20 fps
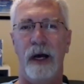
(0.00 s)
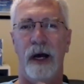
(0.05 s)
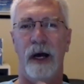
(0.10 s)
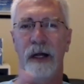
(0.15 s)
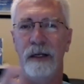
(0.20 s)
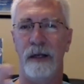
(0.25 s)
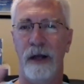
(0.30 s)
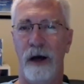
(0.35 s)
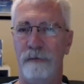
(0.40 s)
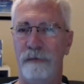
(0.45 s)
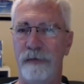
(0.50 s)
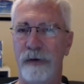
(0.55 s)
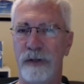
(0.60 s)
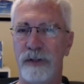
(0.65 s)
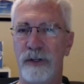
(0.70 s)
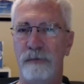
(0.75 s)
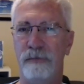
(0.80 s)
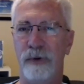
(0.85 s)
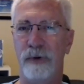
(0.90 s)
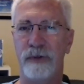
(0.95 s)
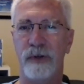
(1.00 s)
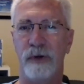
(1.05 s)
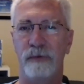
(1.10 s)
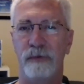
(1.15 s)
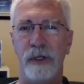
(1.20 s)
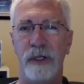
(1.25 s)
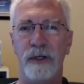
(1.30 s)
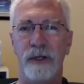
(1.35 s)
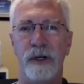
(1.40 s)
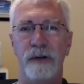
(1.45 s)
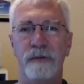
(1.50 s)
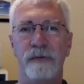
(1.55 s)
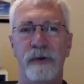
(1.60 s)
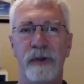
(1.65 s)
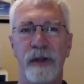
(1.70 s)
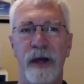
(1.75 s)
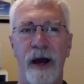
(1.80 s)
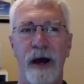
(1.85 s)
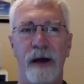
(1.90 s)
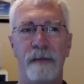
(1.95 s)
Nonfiction books are really good
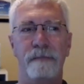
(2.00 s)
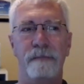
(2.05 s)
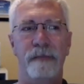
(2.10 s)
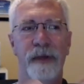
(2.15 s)
for that.